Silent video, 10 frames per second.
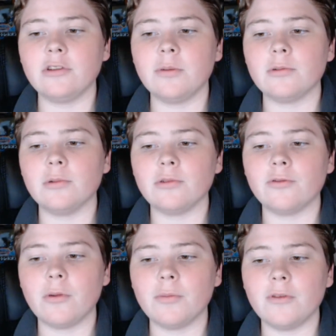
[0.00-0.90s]
This
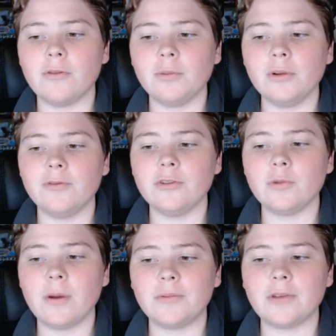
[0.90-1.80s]
description was from the
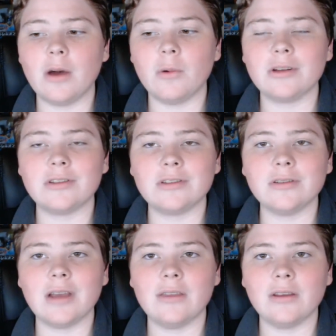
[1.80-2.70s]
Splitfish website when
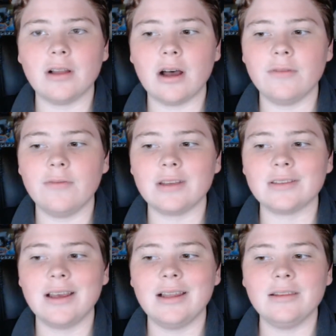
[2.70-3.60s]
it still had the
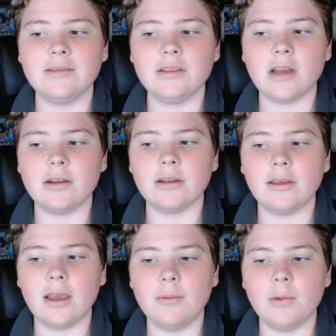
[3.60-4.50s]
GlideFX listed
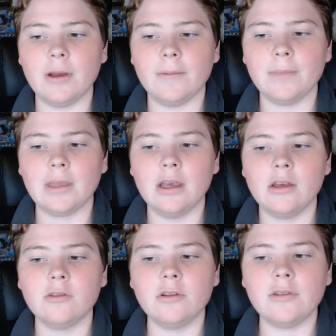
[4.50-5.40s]
under Gameware.
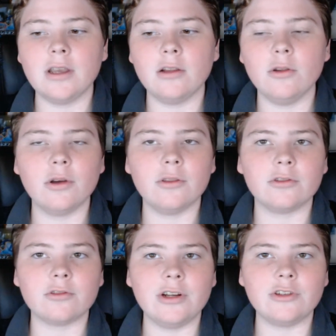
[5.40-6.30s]
So let's take a
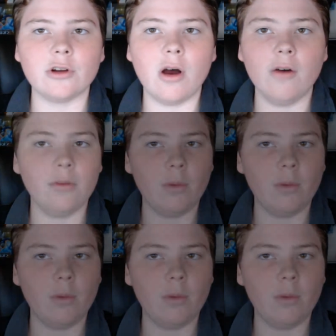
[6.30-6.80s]
look at the screenshot